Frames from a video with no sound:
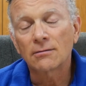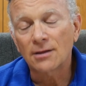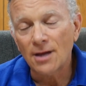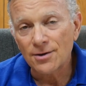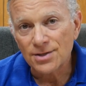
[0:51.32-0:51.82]

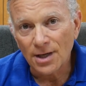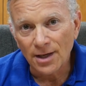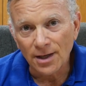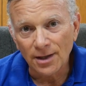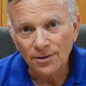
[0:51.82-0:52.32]
there's
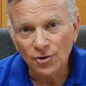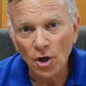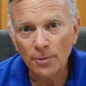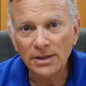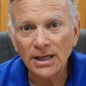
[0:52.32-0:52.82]
a
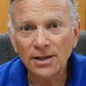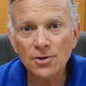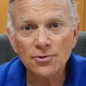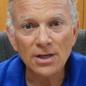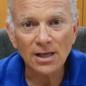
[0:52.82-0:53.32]
term in the
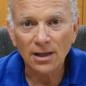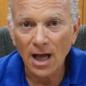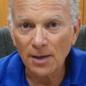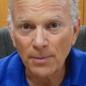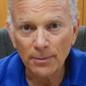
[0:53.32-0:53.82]
industry that a
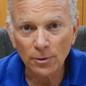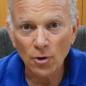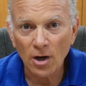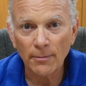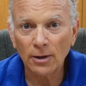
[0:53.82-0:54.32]
lot of people
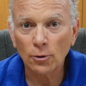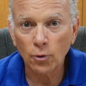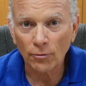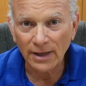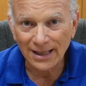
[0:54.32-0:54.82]
talk about,
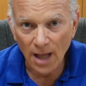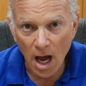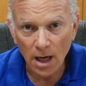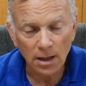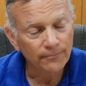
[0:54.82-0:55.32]
chlorine
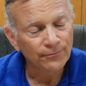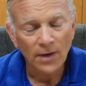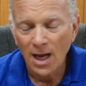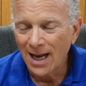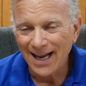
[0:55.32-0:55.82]
lock.
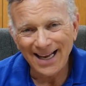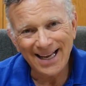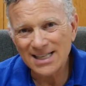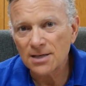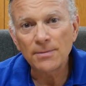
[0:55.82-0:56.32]

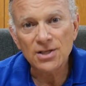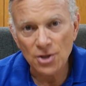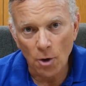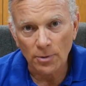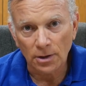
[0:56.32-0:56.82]
It's a
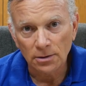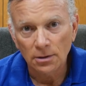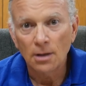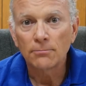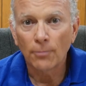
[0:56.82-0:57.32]
misnomer.
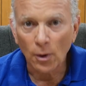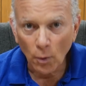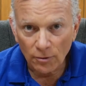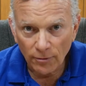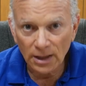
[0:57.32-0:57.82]
But
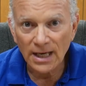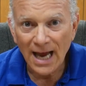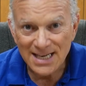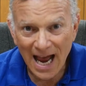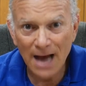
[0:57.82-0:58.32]
what really
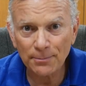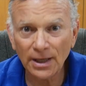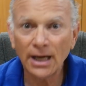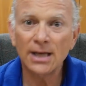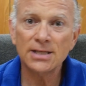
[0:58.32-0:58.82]
is
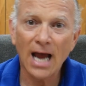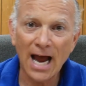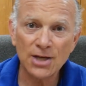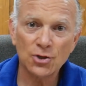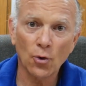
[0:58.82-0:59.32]
happening is,
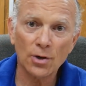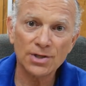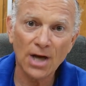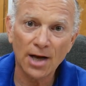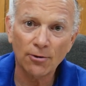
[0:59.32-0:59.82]
as your
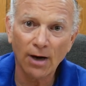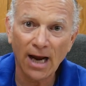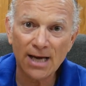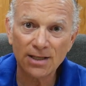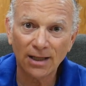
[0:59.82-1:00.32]
cyanuric
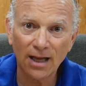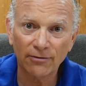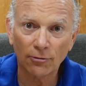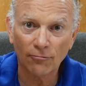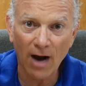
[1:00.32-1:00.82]
acid
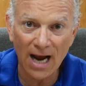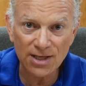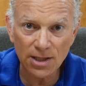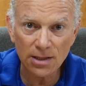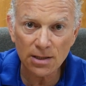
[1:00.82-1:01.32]
level
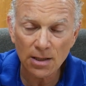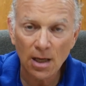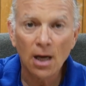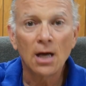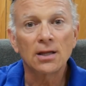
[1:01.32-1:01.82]
rises,
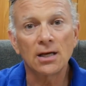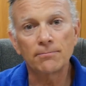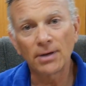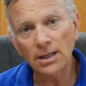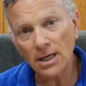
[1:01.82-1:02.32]
the
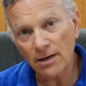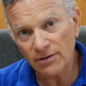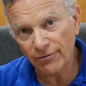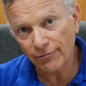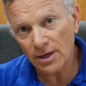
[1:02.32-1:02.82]
ability of the
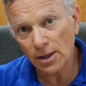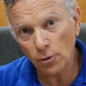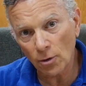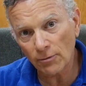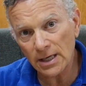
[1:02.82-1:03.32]
free
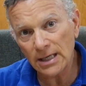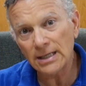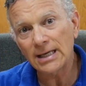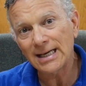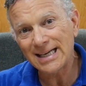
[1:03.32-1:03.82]
chlorine
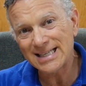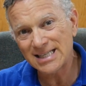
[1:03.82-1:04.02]
is